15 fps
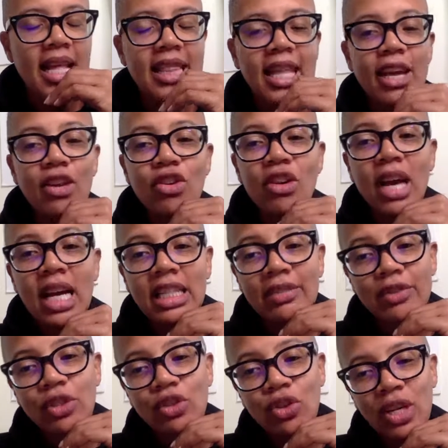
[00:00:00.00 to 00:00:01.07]
Thank you guys
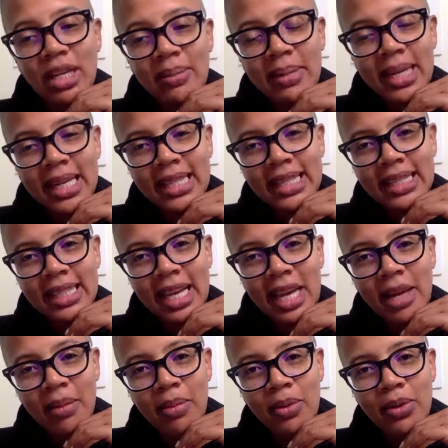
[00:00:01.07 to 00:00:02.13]
for joining me at the
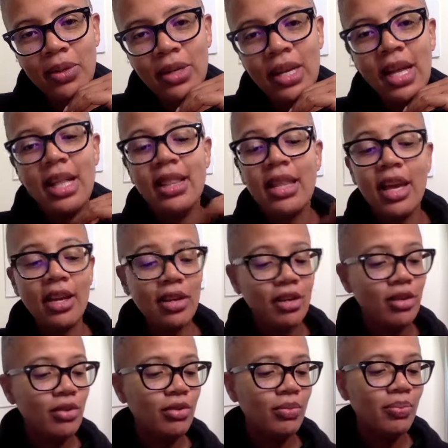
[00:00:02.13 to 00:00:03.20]
table. Thank
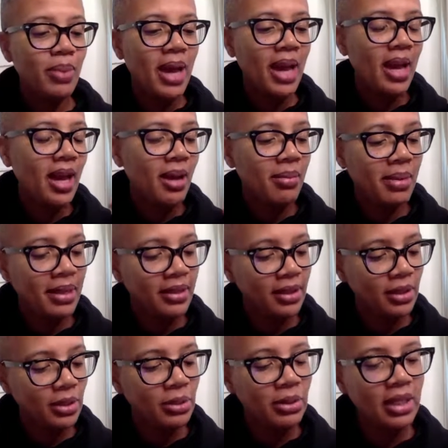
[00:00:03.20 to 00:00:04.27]
you, Pam and
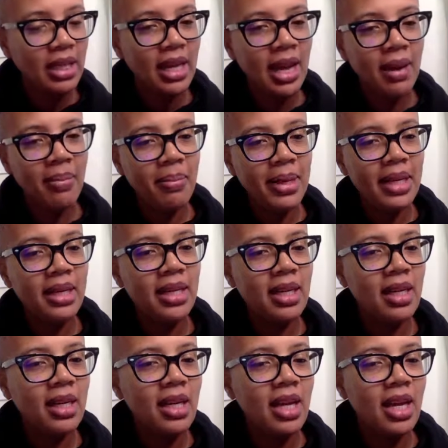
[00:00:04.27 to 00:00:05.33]
Suli and
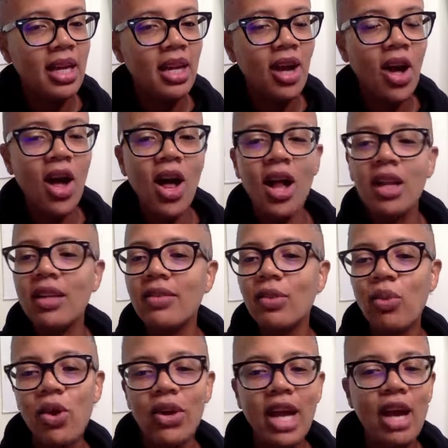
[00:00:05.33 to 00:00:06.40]
Bina and all of the
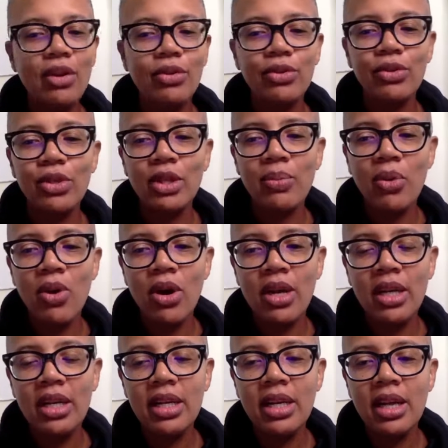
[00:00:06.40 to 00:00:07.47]
workout crew in the
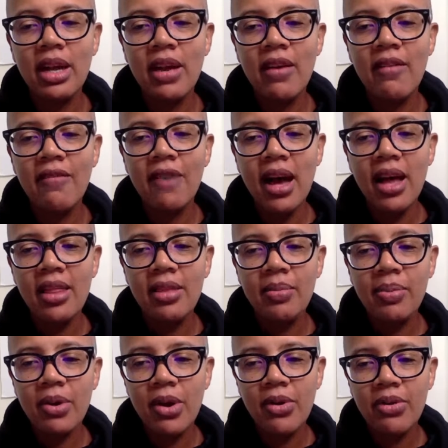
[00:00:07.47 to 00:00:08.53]
morning. Find the
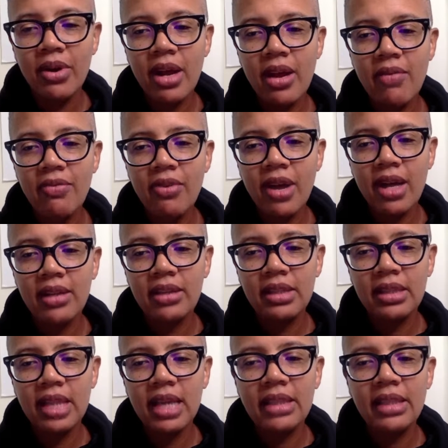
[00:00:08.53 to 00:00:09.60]
program for
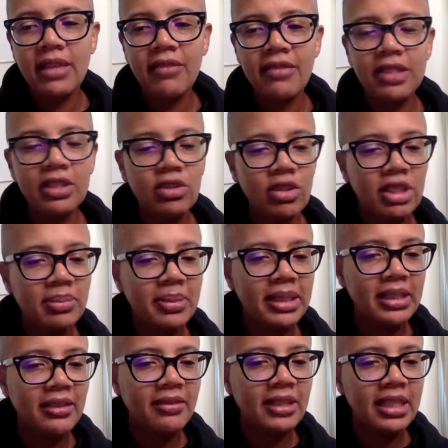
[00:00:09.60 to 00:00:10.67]
exercise that fits your
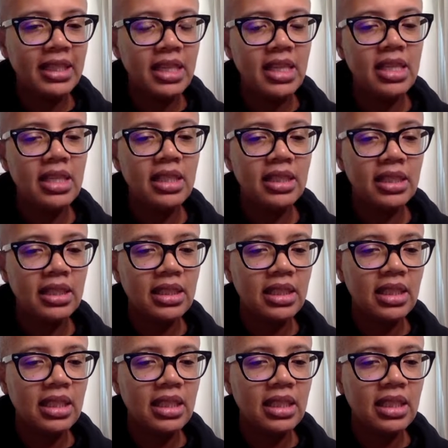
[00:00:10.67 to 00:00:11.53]
specific needs.